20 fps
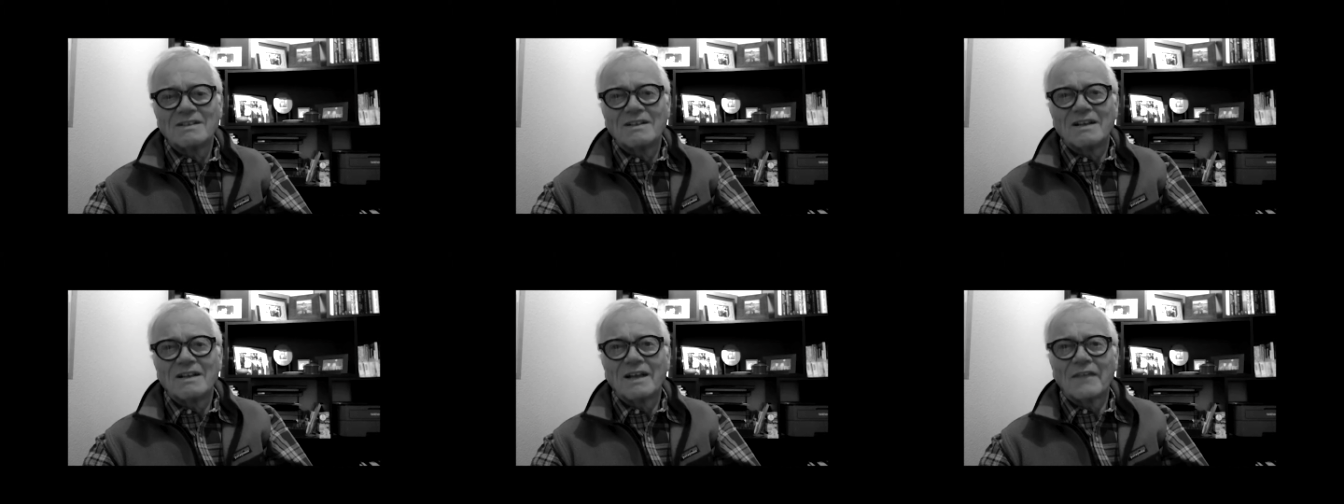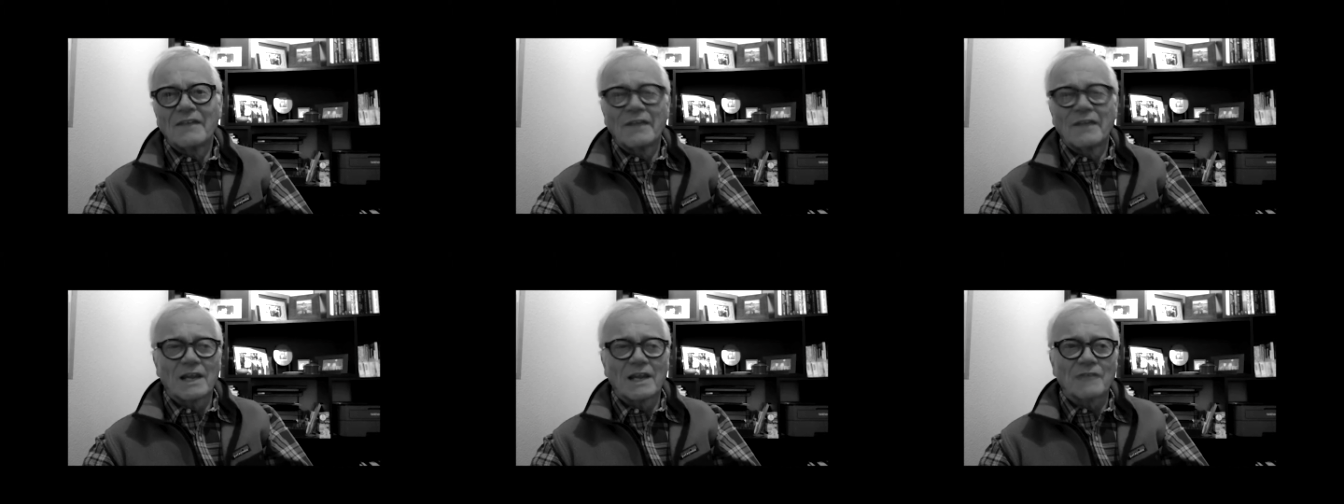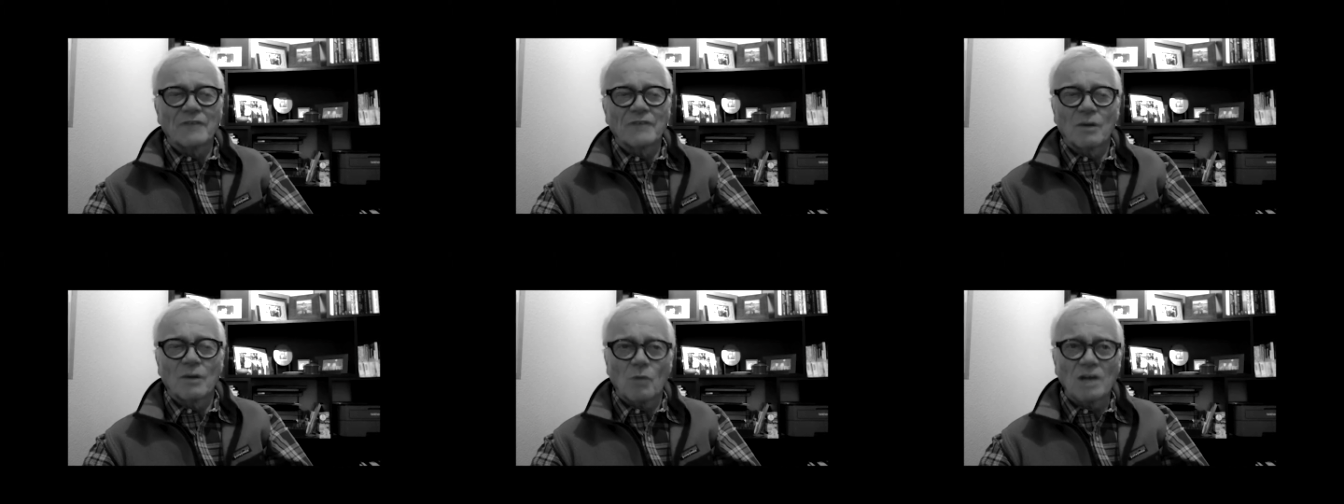and then
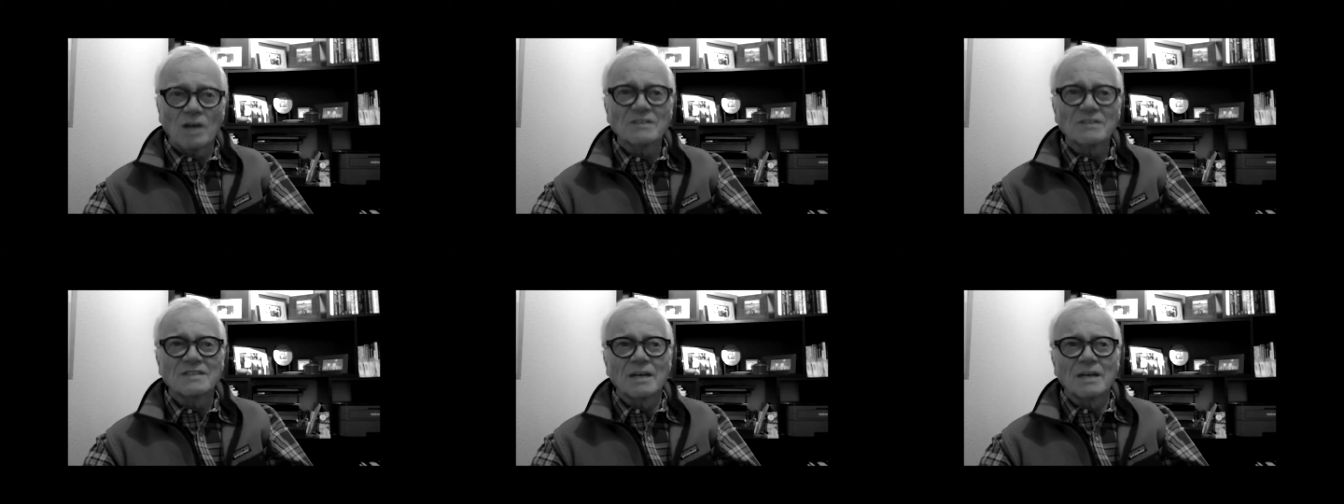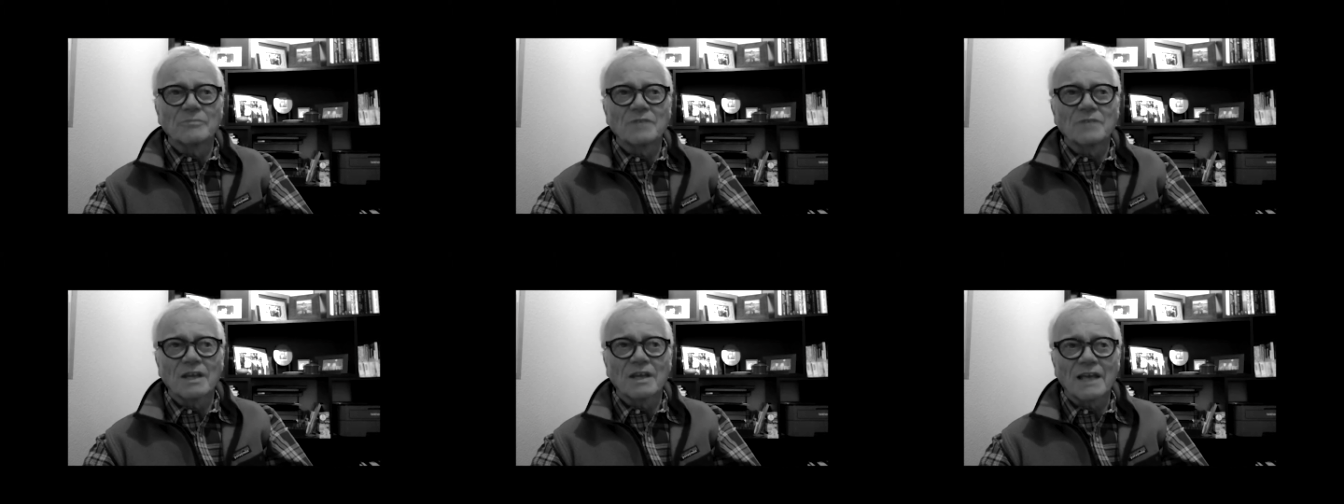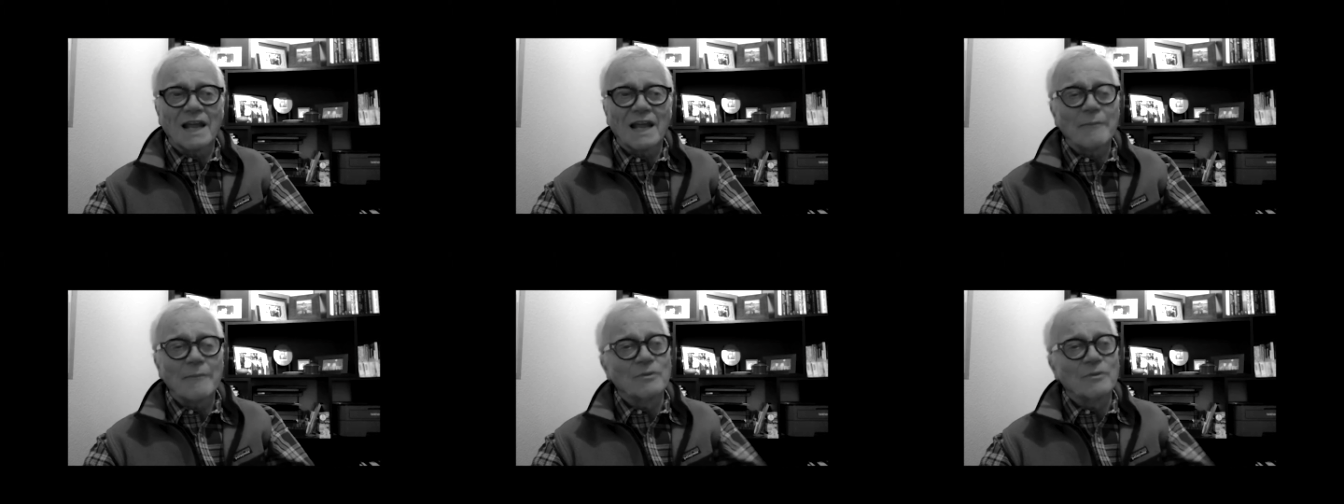if I want
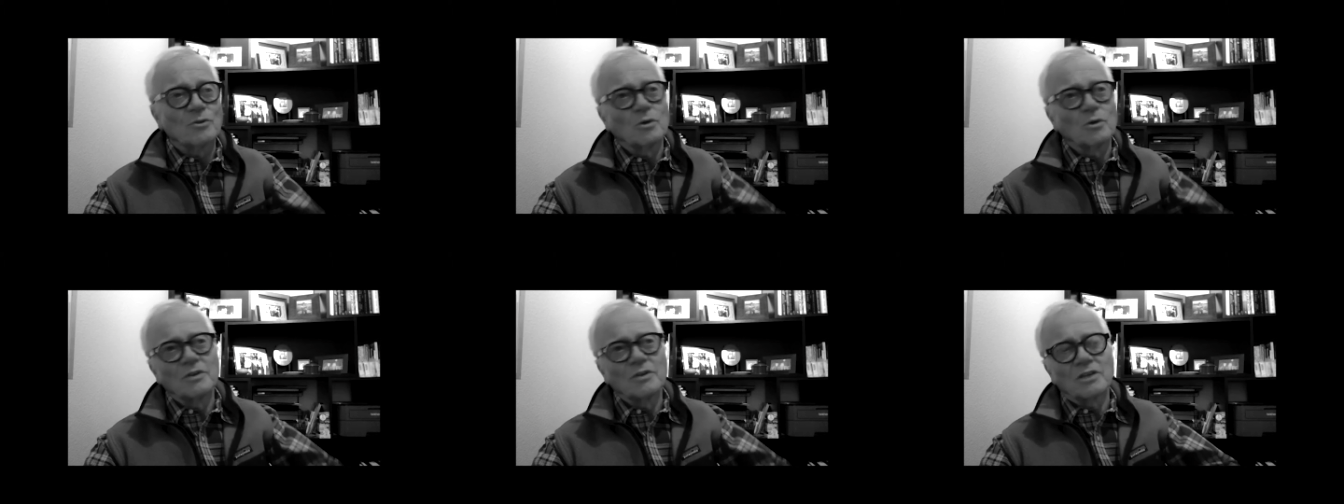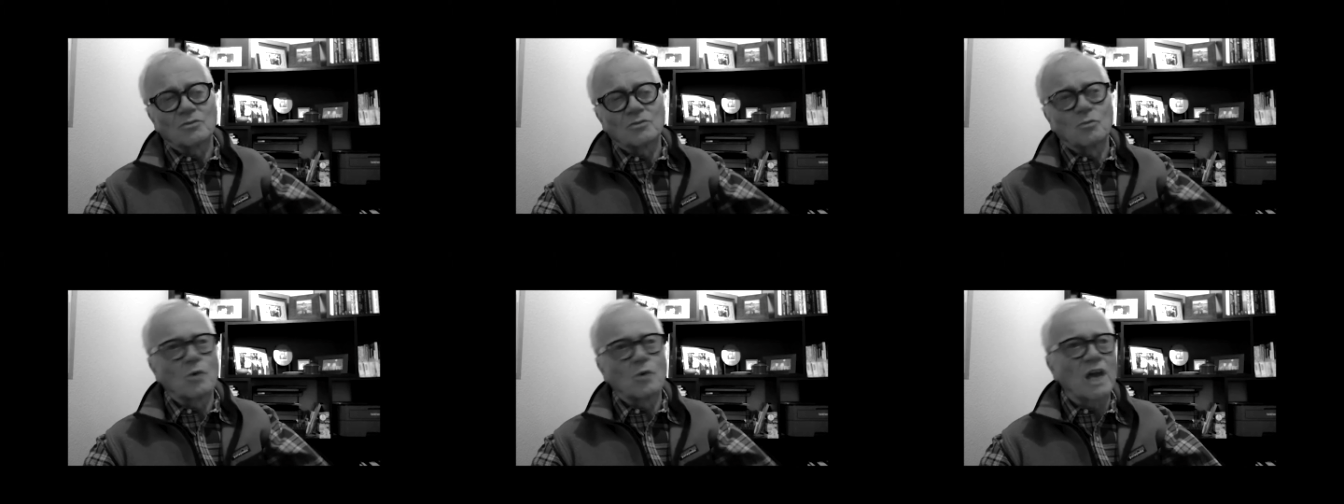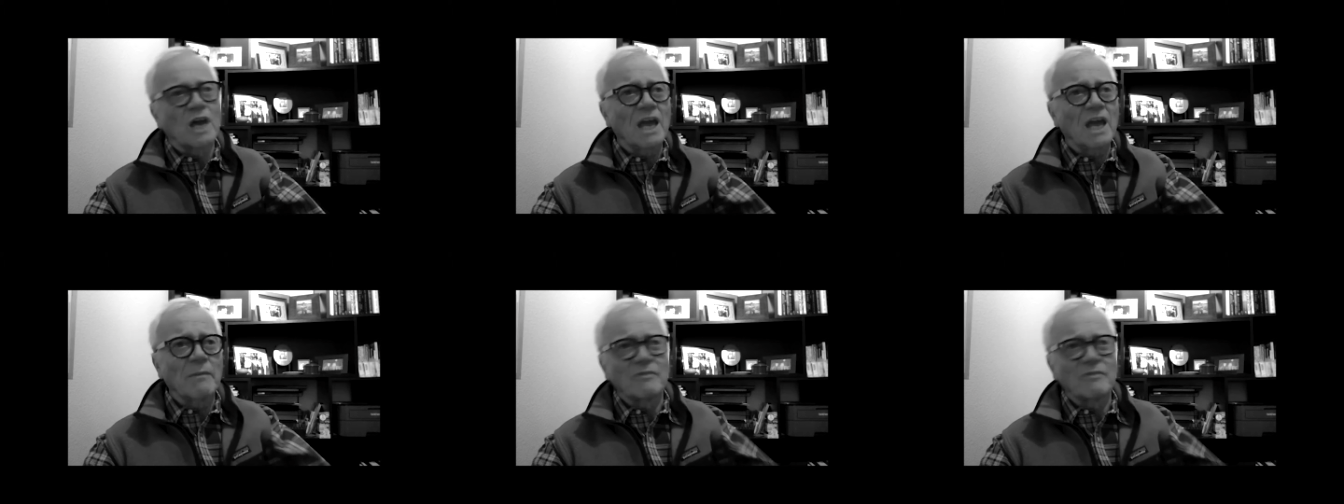something, and I've been doing this way